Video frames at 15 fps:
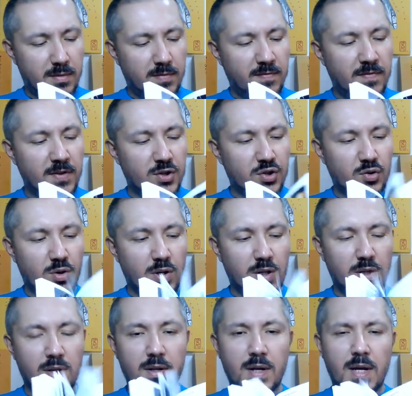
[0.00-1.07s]

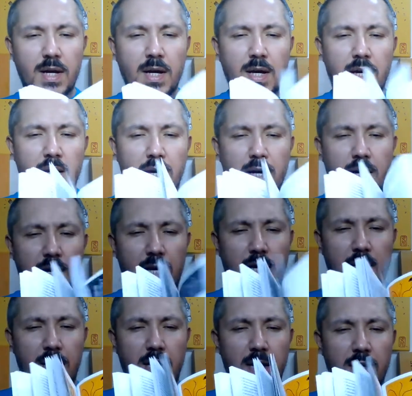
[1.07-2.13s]
visual. I
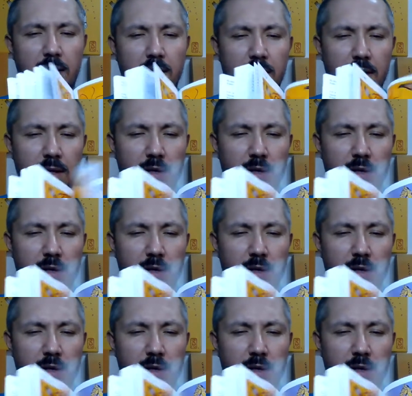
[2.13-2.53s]
added